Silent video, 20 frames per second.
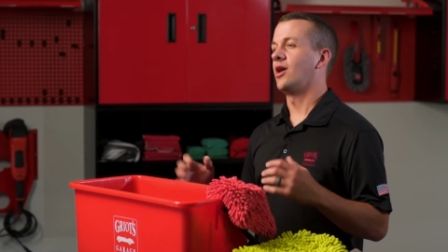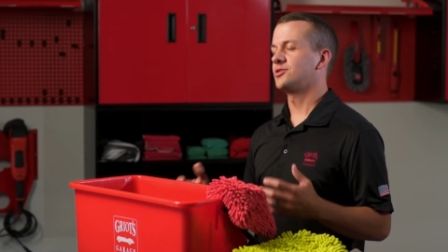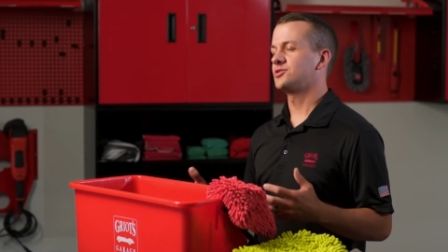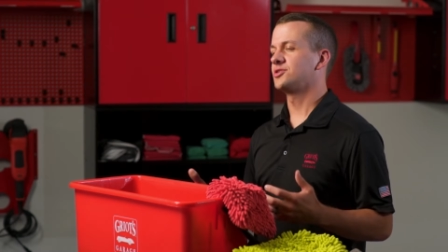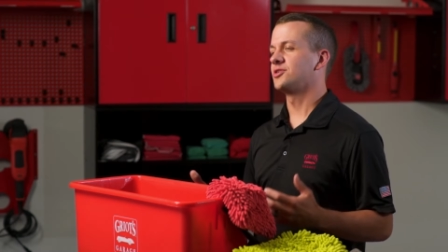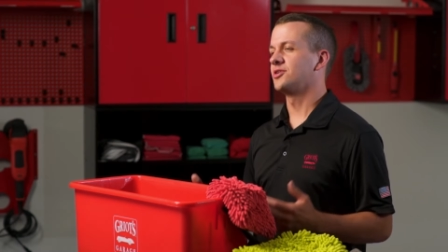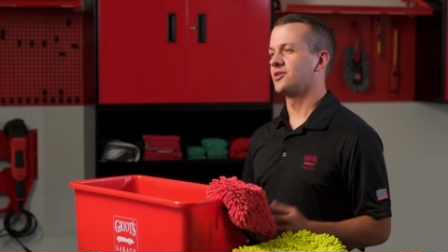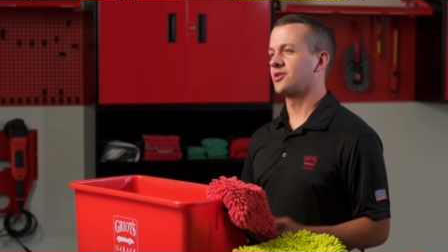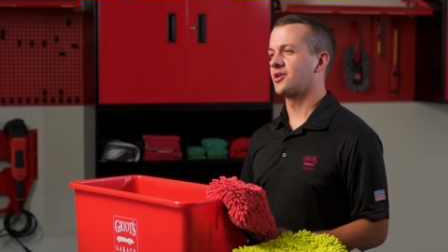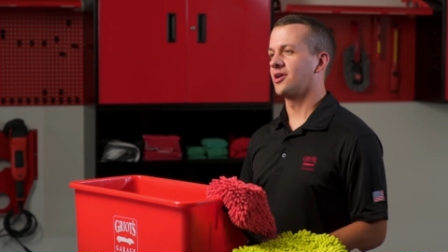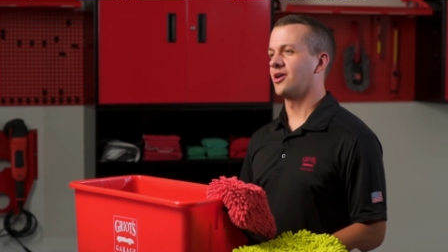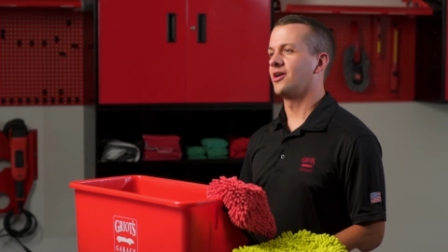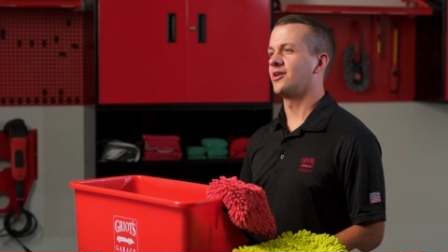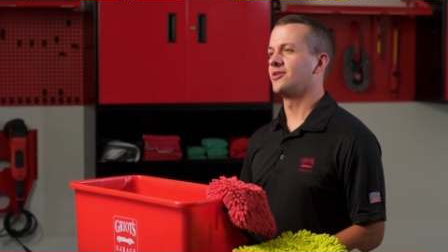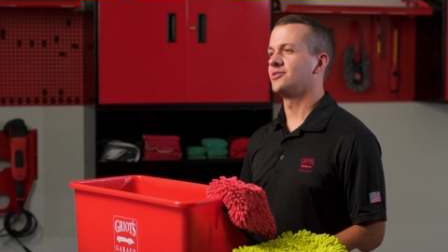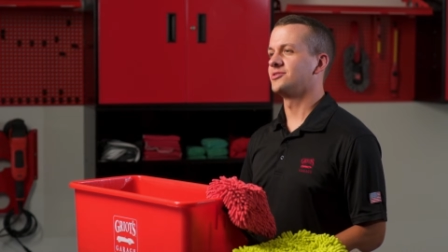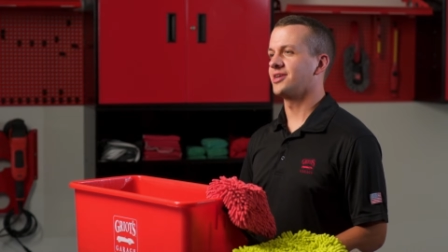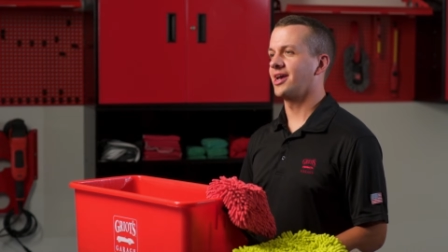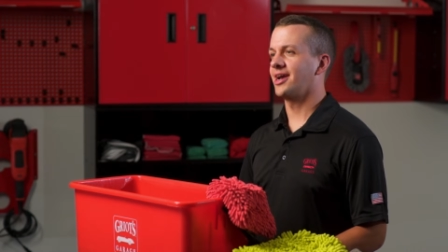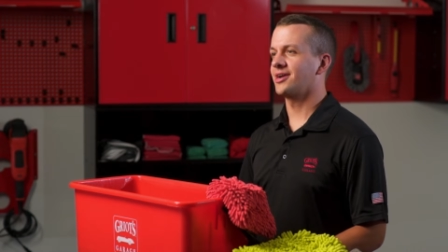Washing your
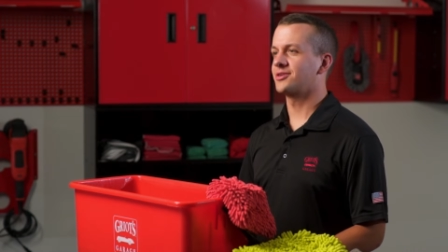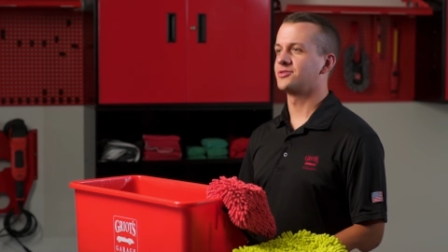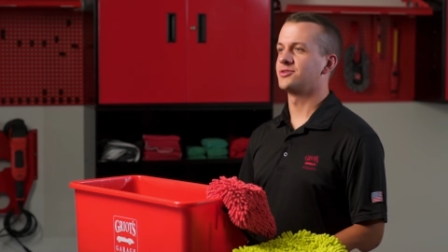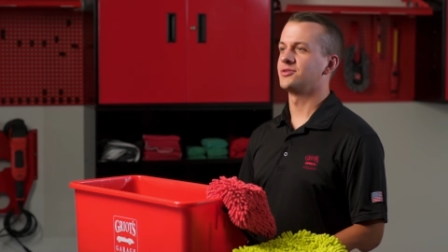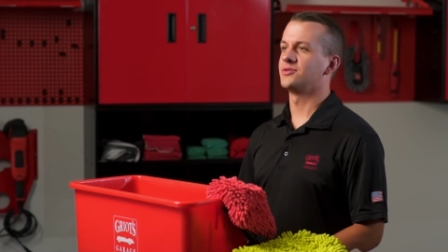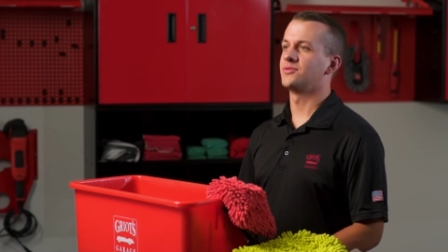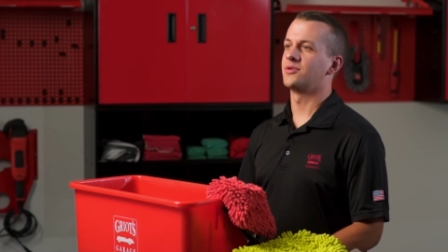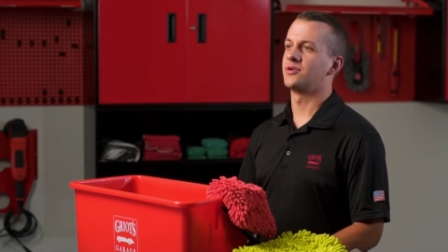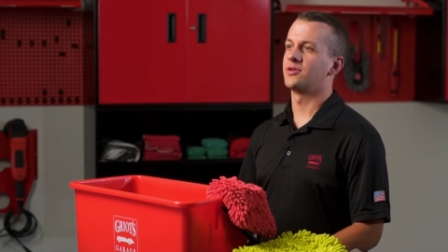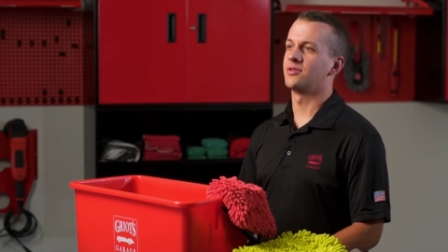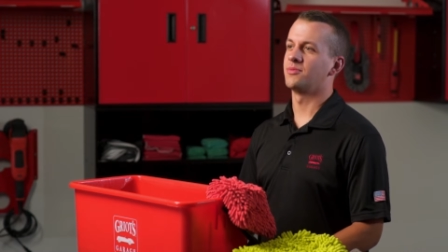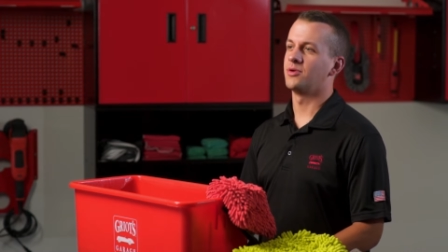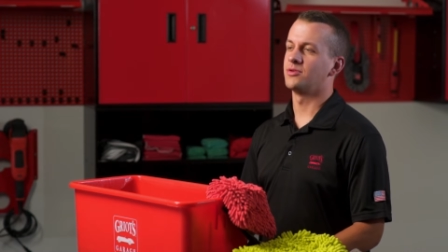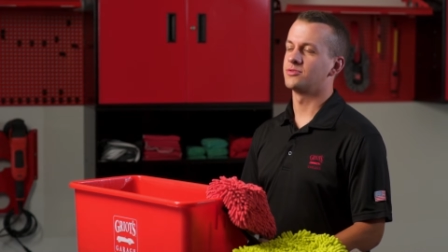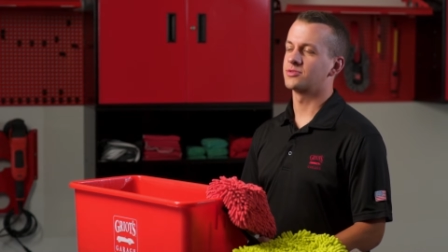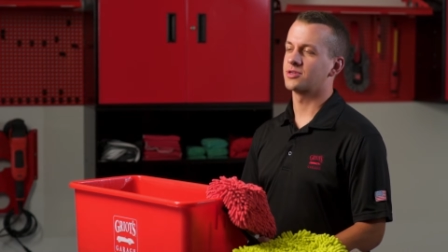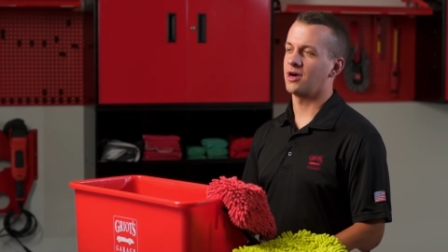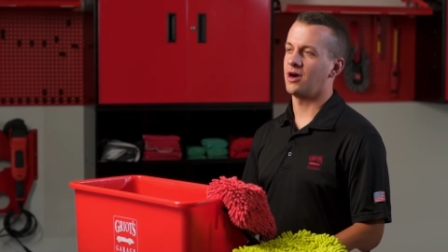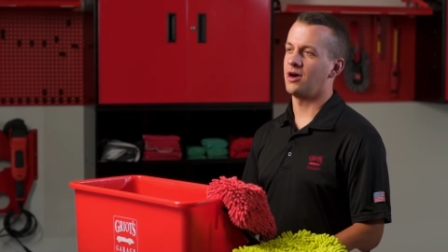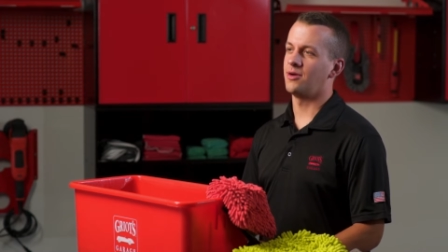car is actually one of
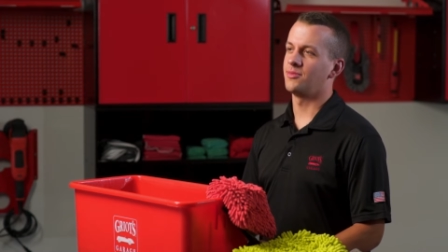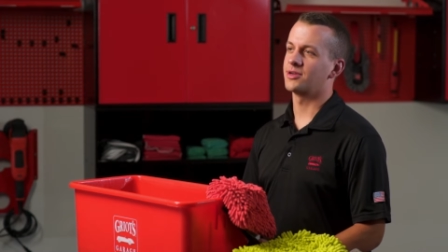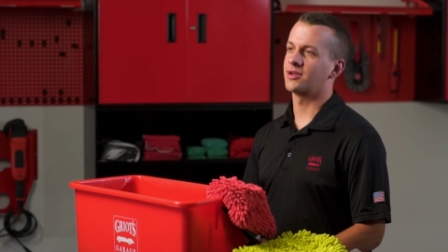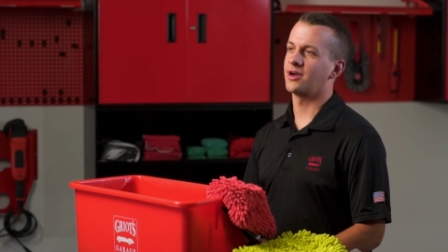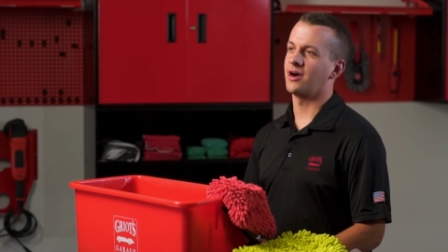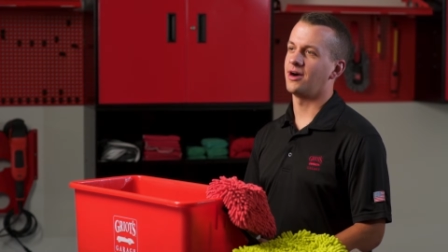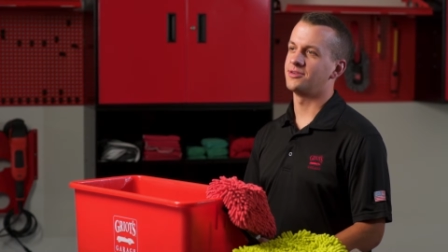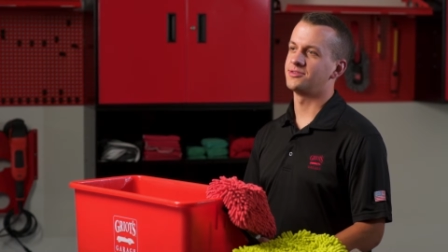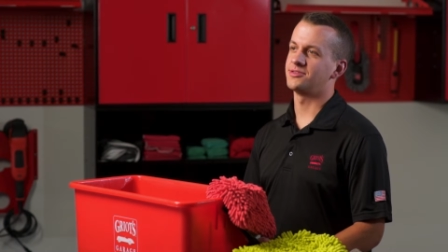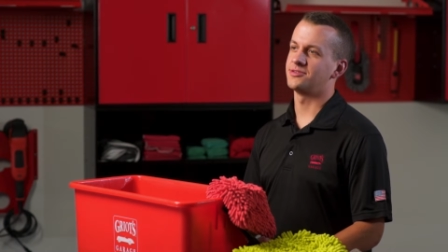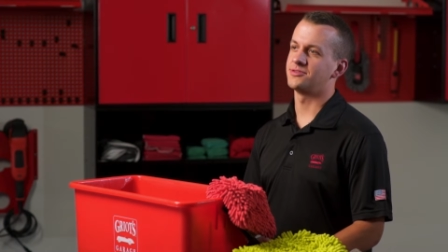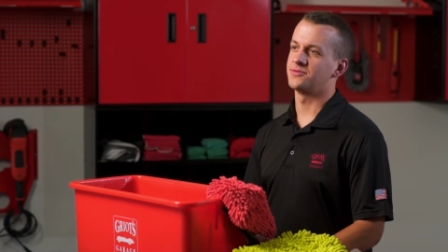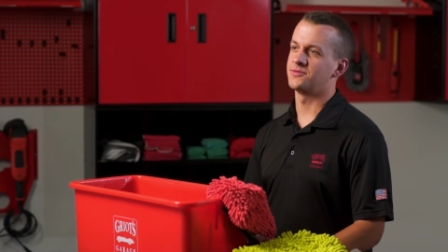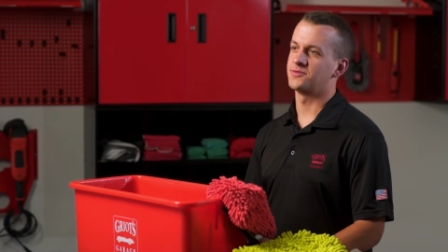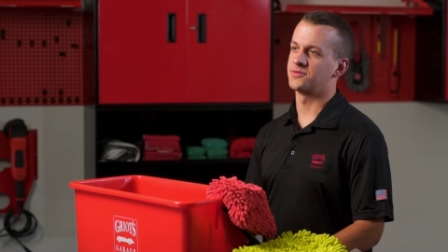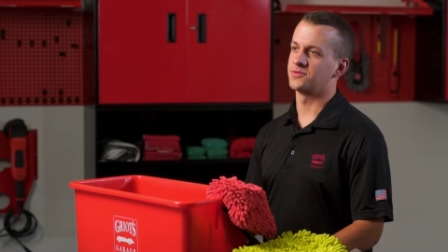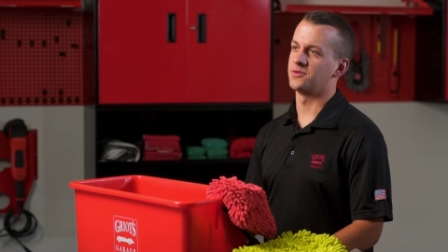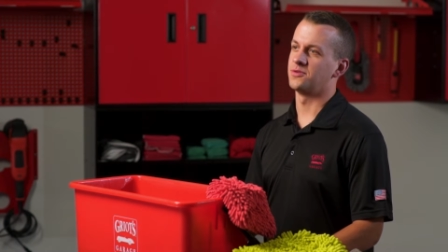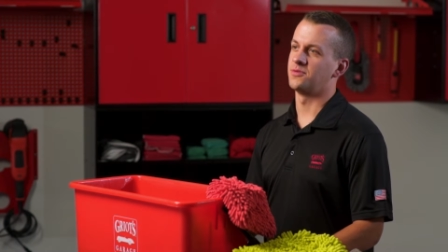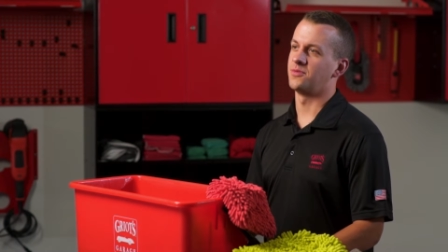the most common
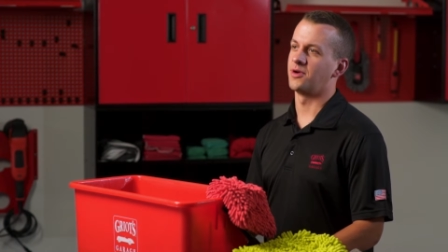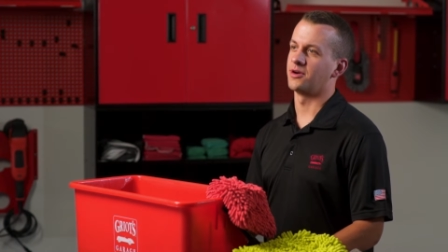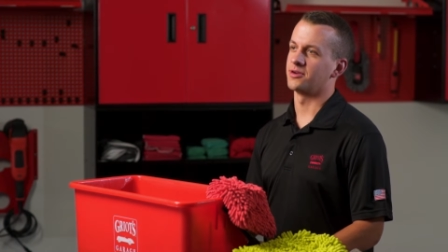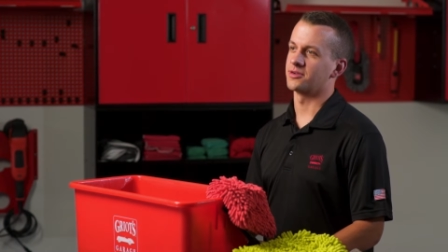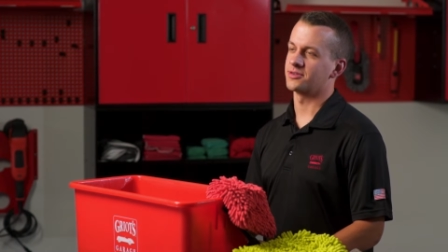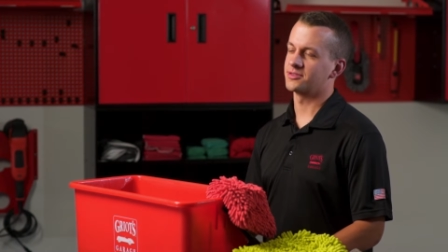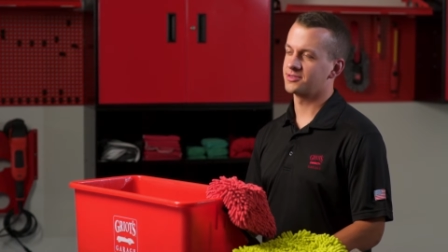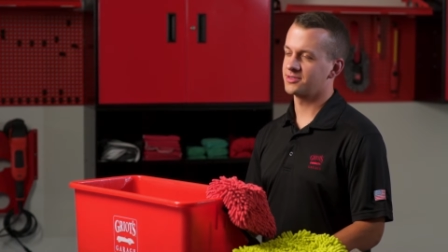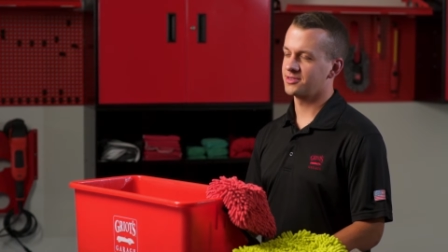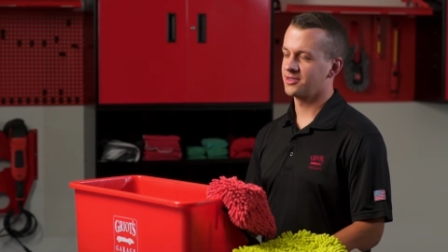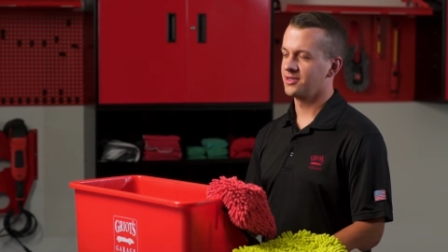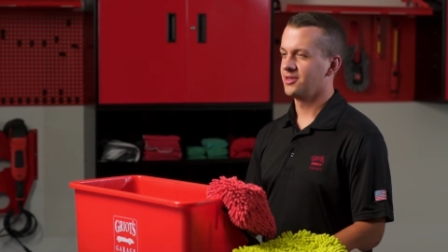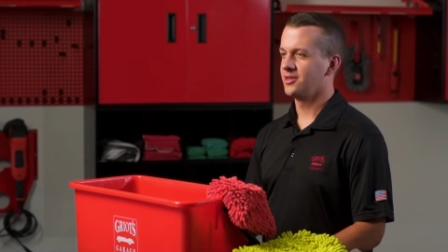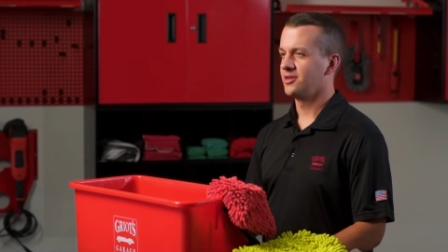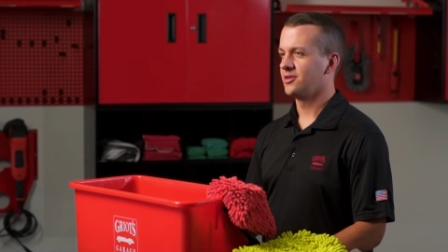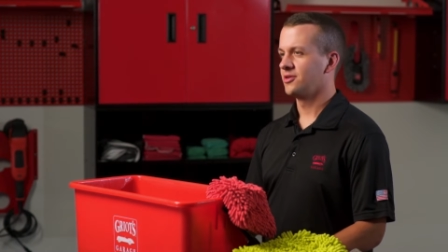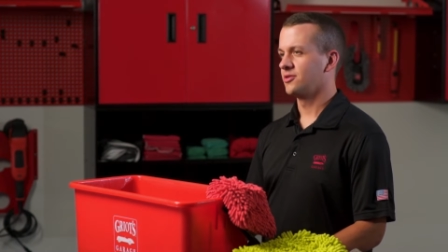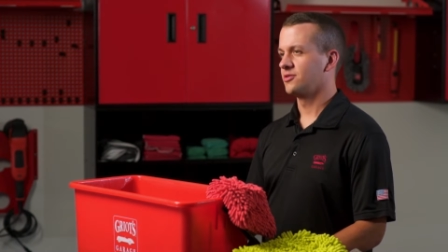causes of swirl marks.